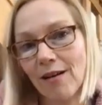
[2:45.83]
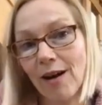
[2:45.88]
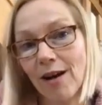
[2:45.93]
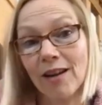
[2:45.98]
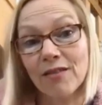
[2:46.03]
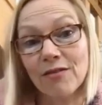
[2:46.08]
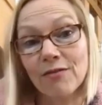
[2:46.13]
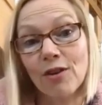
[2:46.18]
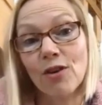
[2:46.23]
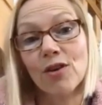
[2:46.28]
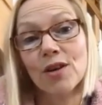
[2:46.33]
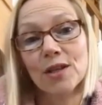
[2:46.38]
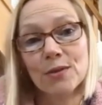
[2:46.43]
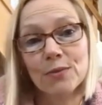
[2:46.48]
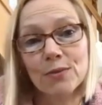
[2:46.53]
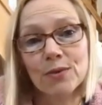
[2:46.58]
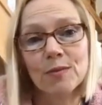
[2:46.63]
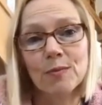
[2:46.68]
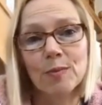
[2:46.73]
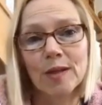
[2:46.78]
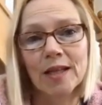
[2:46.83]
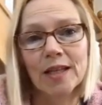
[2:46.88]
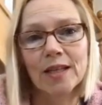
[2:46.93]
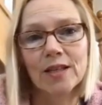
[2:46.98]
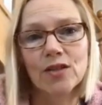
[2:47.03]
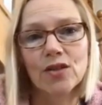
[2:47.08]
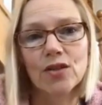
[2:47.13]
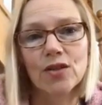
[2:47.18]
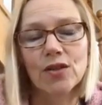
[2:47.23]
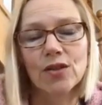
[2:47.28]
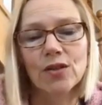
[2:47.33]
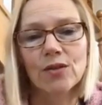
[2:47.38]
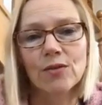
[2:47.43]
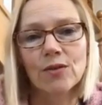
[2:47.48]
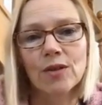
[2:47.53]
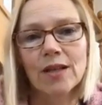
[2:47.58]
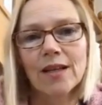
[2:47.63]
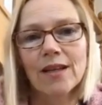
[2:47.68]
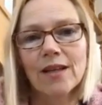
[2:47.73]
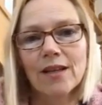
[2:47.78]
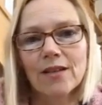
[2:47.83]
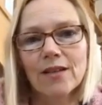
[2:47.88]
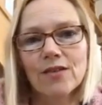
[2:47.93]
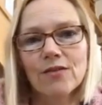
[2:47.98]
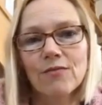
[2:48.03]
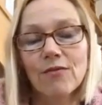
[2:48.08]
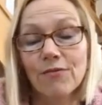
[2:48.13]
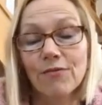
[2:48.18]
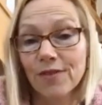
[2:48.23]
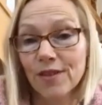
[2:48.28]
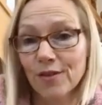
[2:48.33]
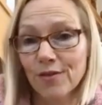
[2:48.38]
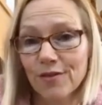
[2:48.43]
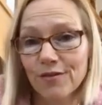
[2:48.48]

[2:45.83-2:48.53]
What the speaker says: advice would be to feel